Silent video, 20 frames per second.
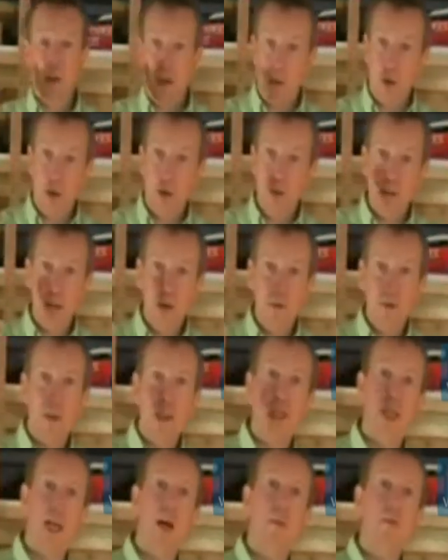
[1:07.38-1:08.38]
every time I'm
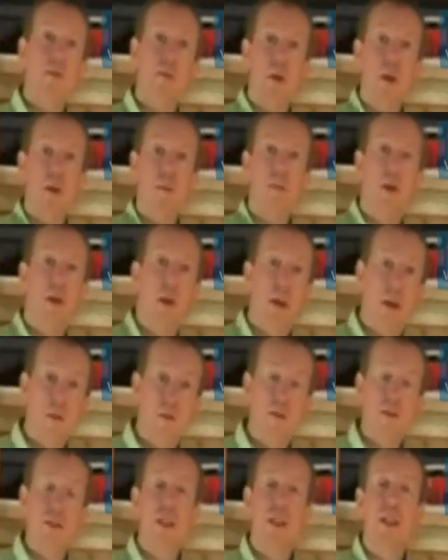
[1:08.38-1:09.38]
using the camera and
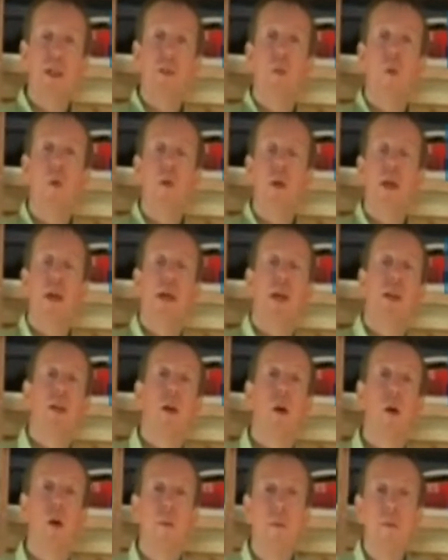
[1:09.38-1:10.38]
I'm physically walking
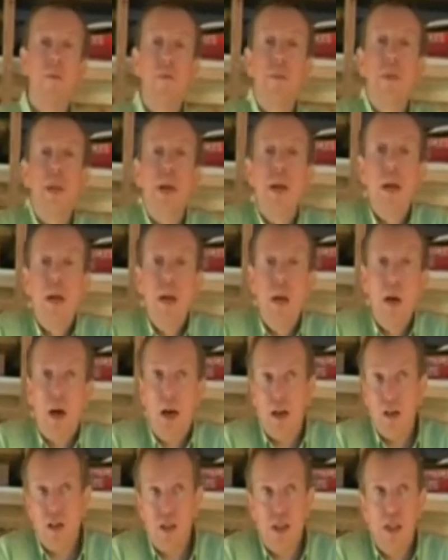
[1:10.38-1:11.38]
along.
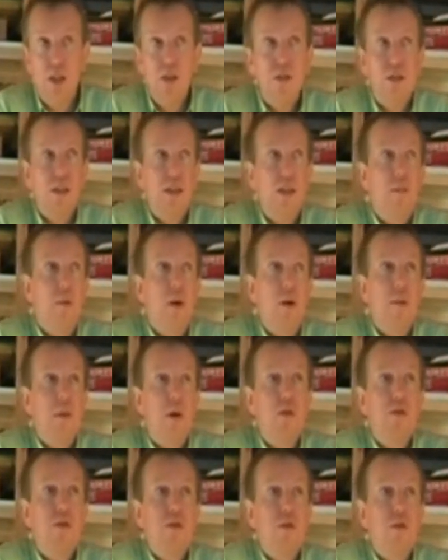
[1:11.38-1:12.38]
I actually use it in my
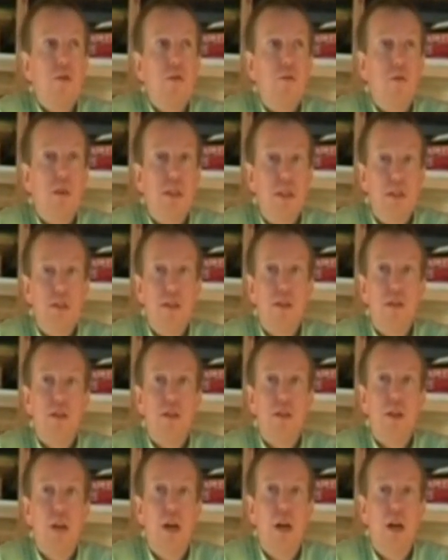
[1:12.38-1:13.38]
most
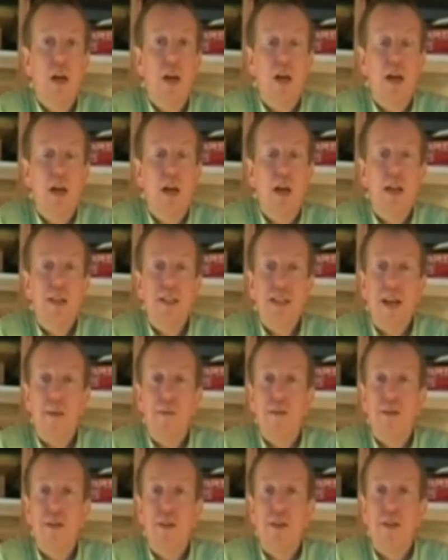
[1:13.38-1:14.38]
recent
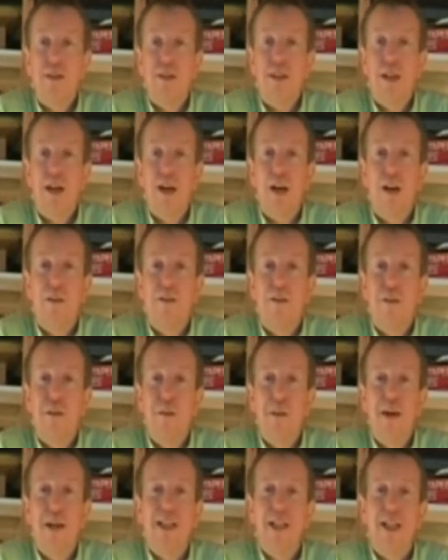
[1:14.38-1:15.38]
attempt at
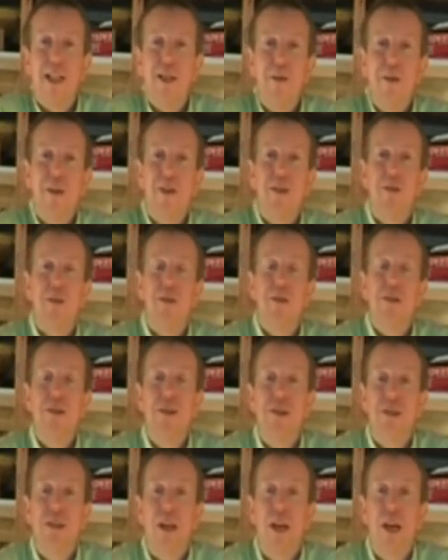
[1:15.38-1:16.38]
filmmaking, which
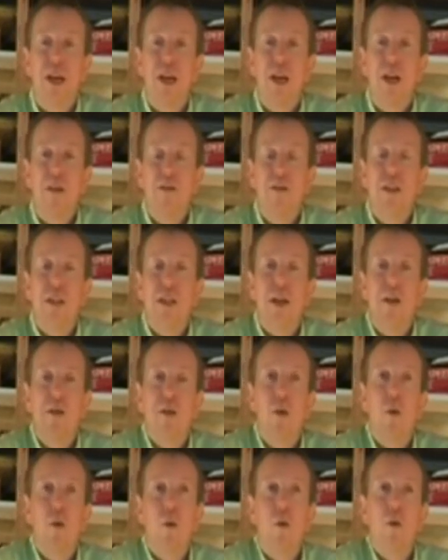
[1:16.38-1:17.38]
was a
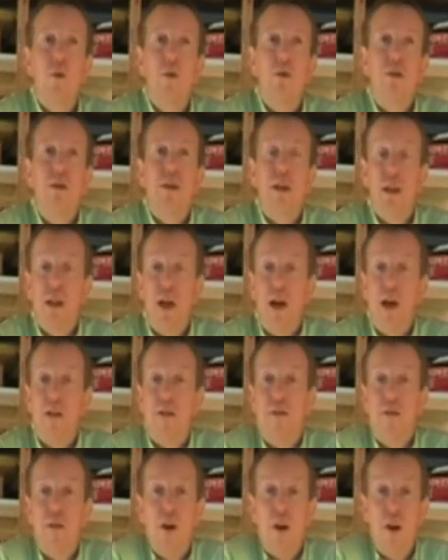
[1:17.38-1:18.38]
video called The
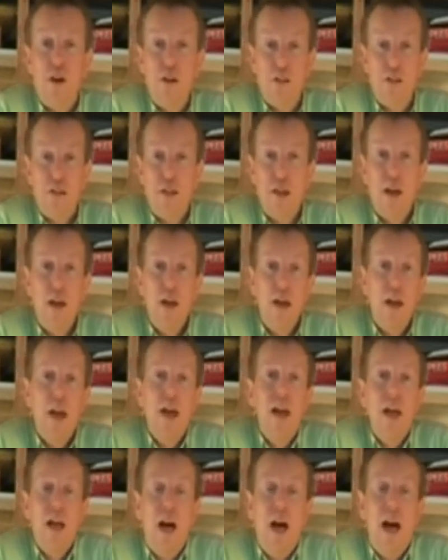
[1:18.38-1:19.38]
Last Verse.
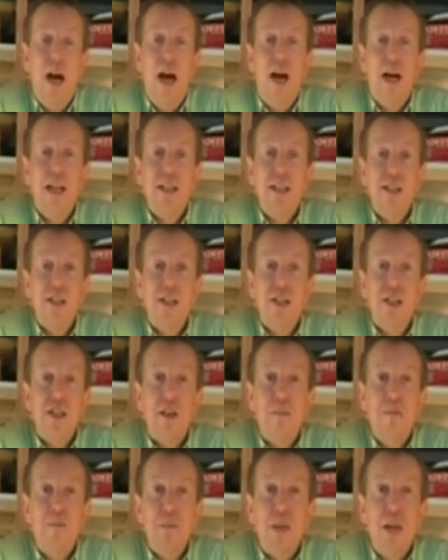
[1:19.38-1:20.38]

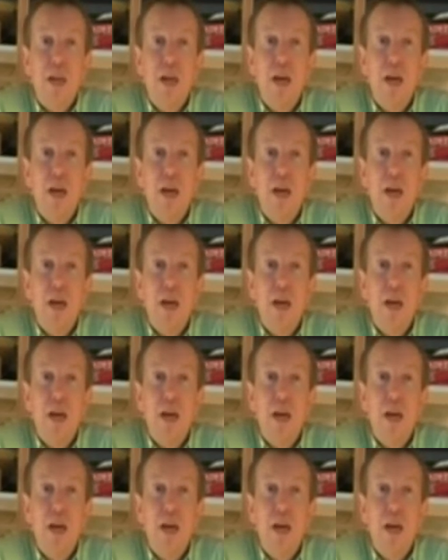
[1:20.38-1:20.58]
And